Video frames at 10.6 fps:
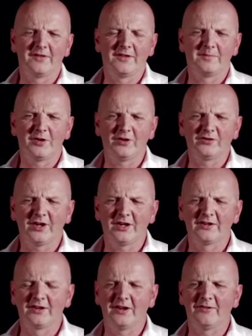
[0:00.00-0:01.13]
the
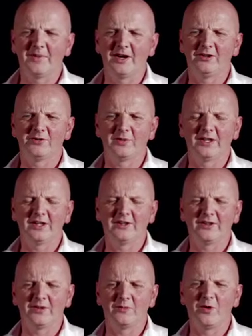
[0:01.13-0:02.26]
project of Marriage Week is
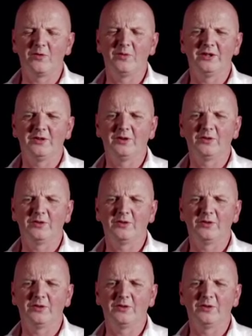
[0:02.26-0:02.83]
that what we do